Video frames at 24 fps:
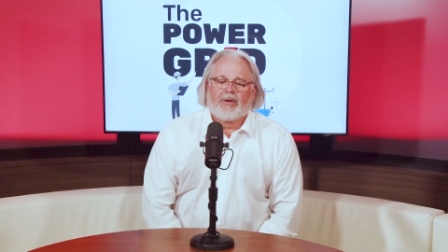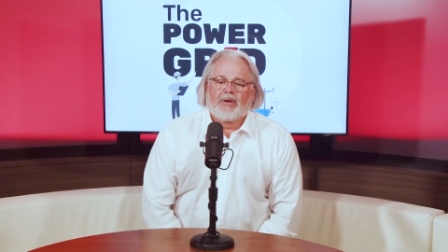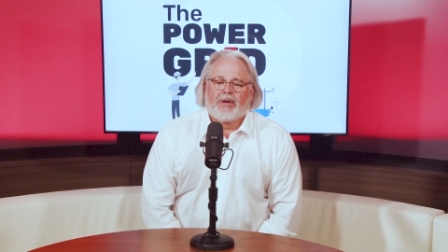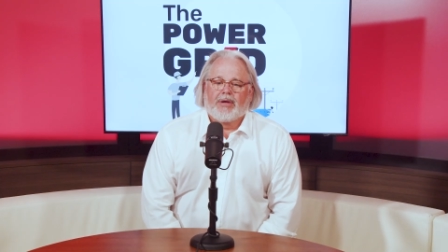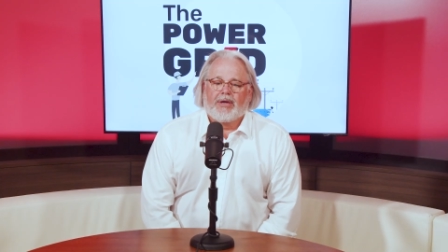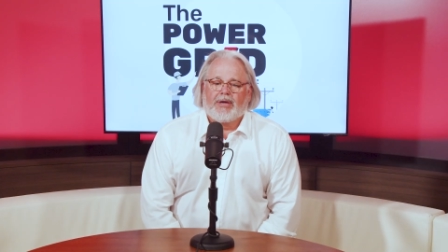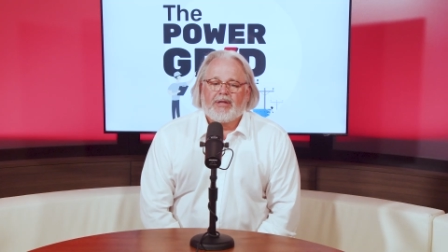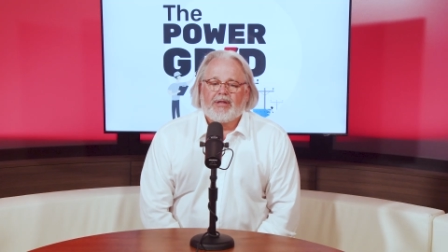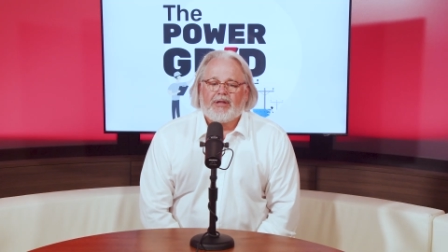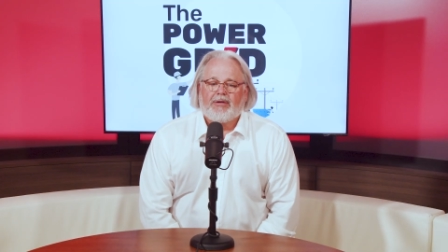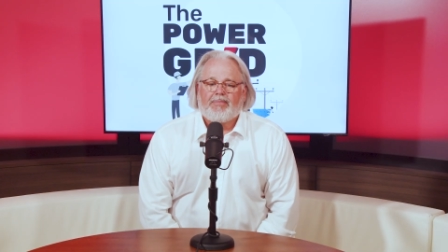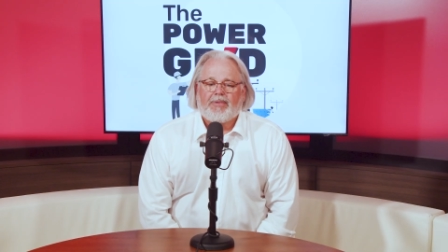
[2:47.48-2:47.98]

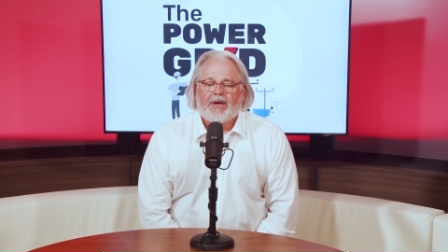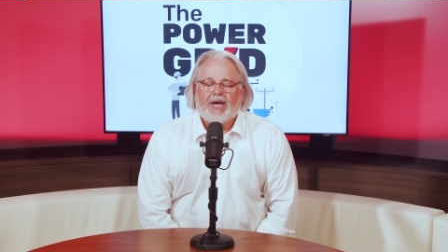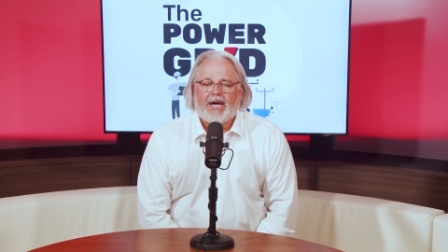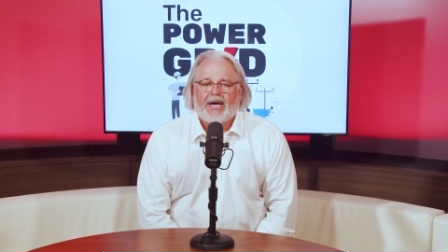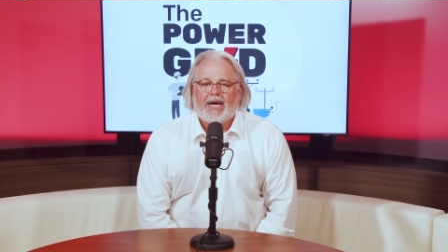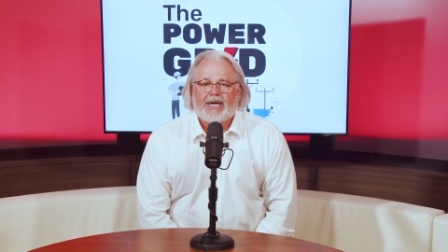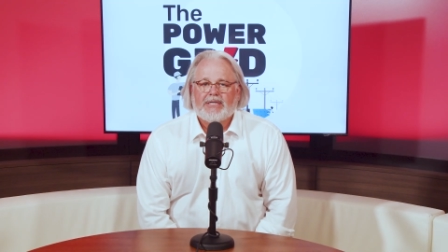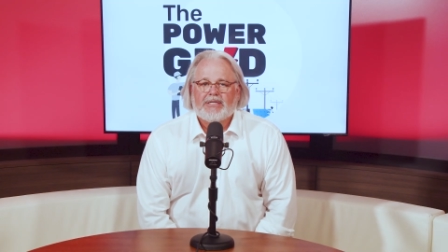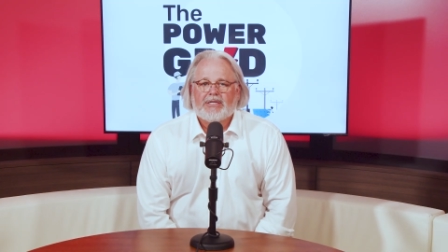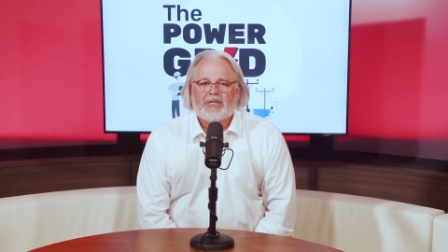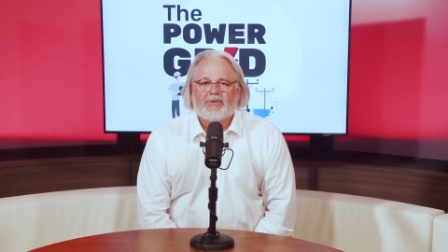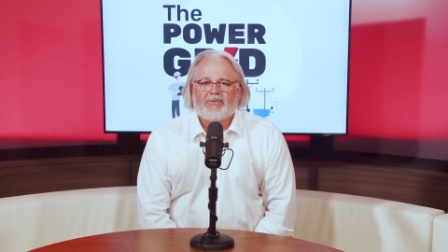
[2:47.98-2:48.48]
In the
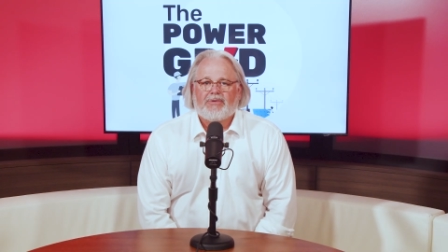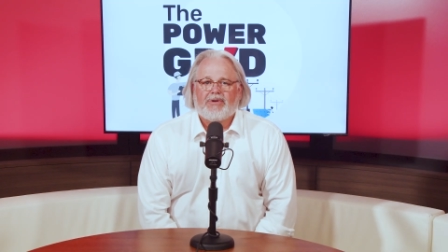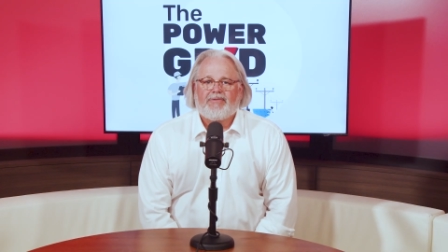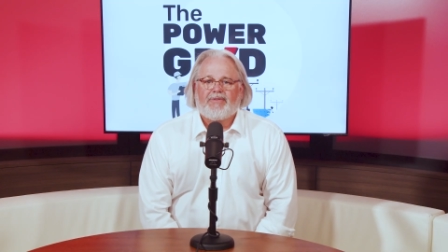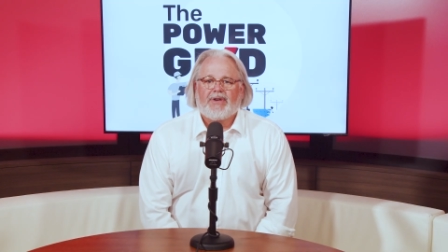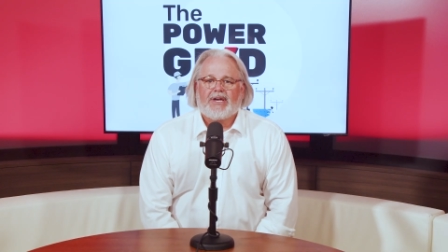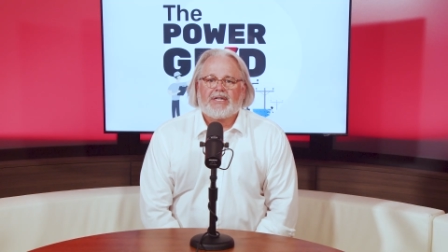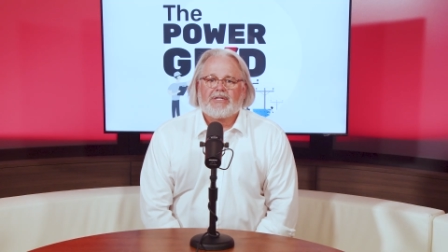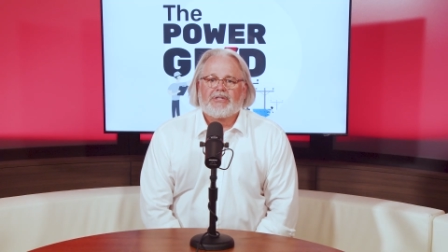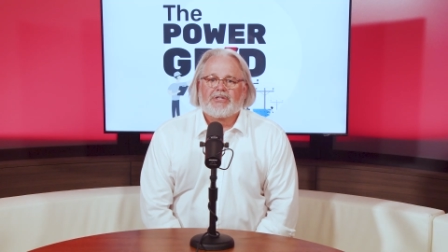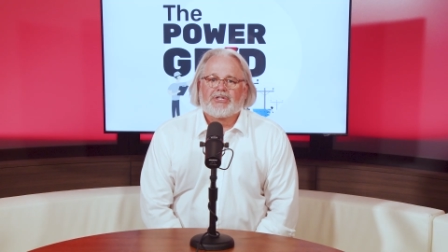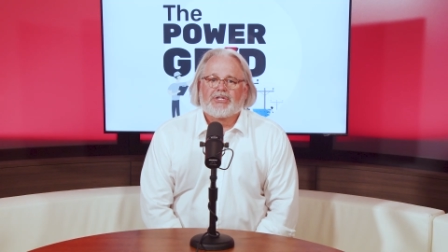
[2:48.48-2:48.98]
past, we've
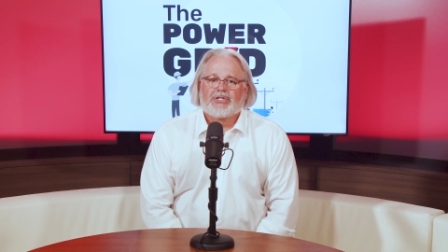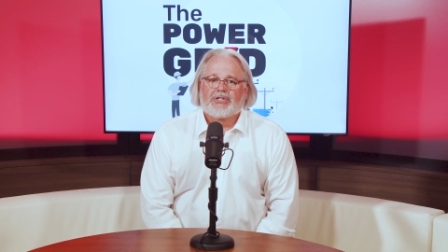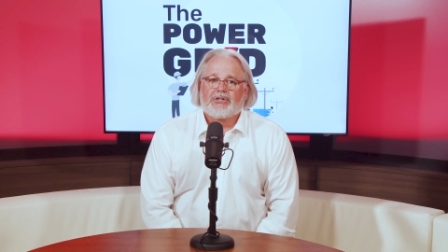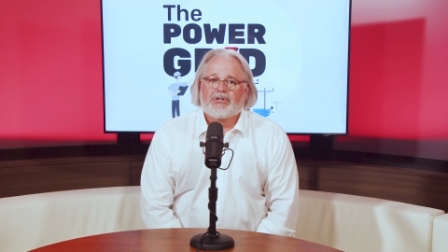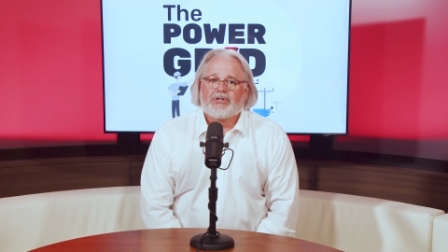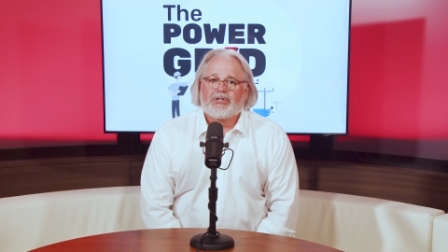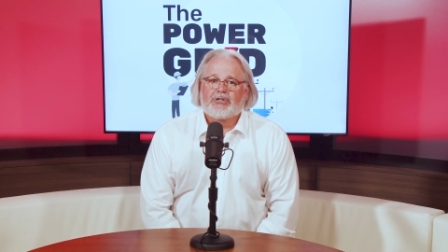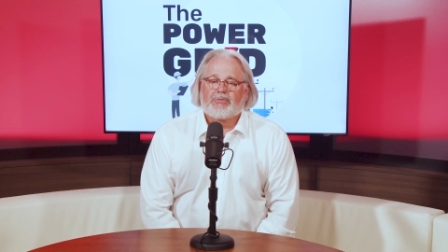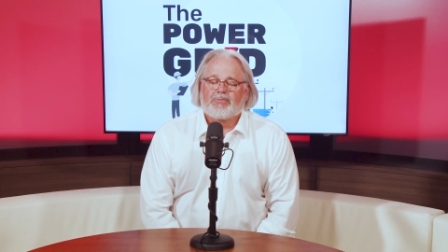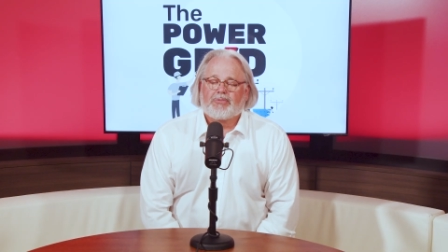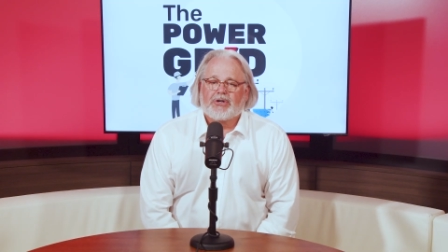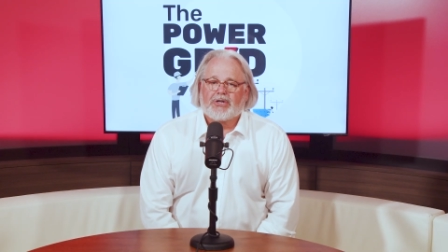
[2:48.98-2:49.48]
had
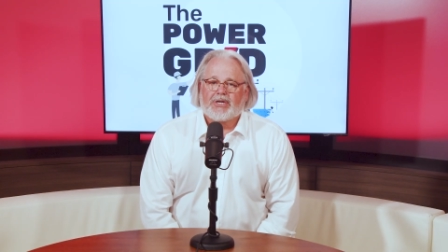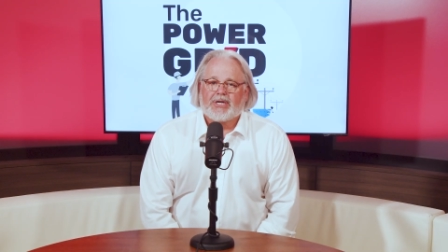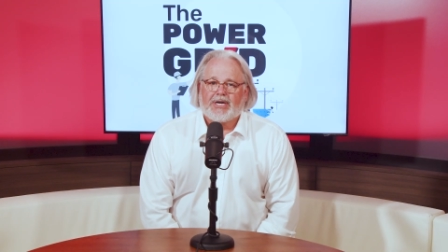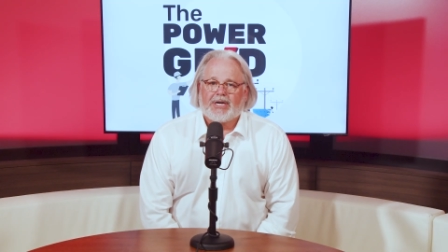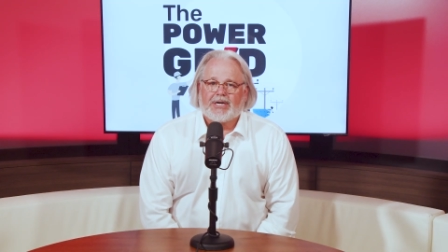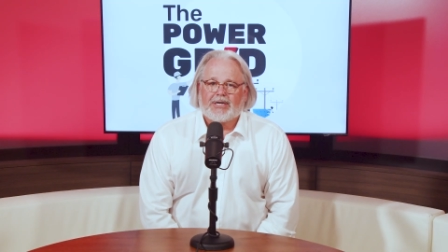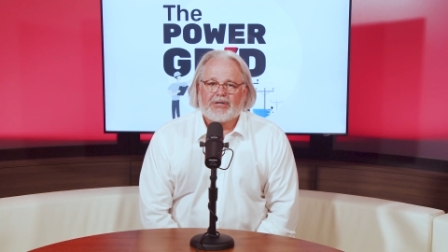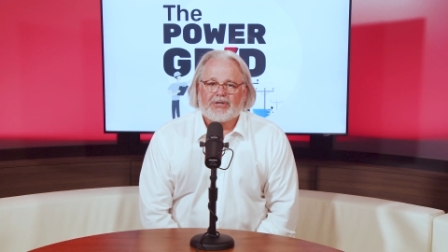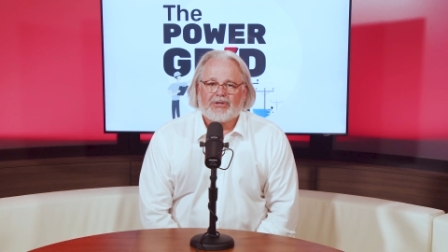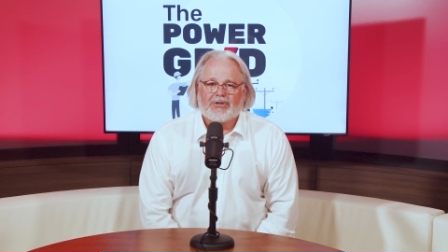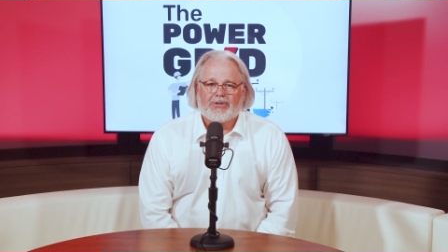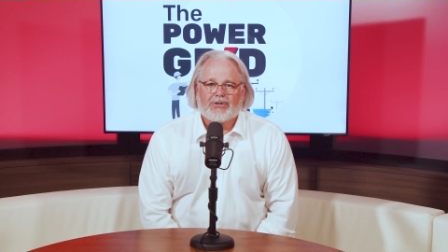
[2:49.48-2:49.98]
surge
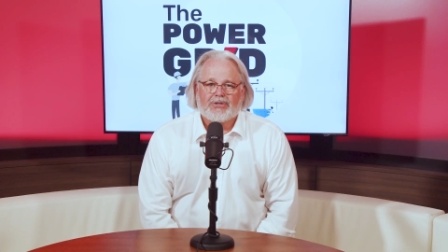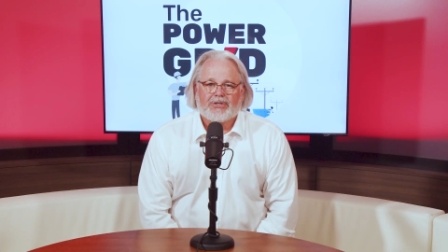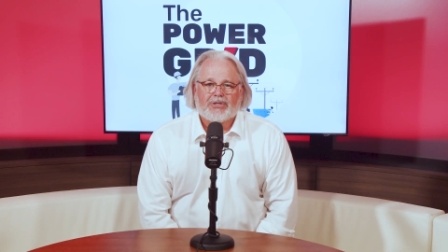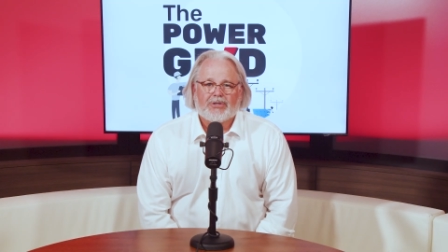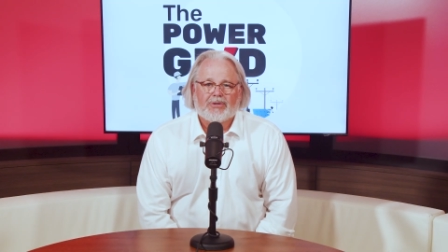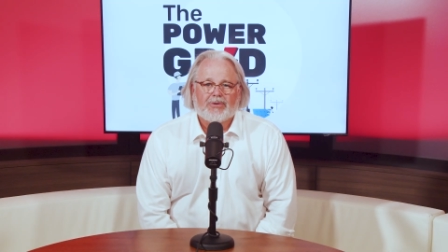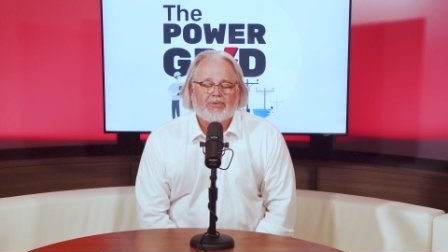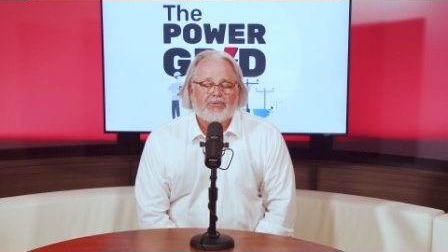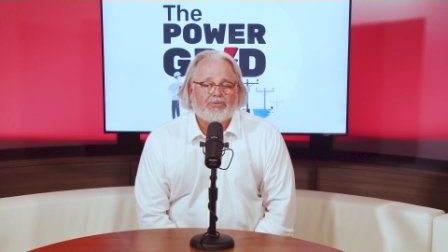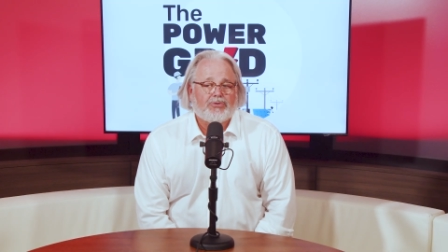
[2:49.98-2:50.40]
protectors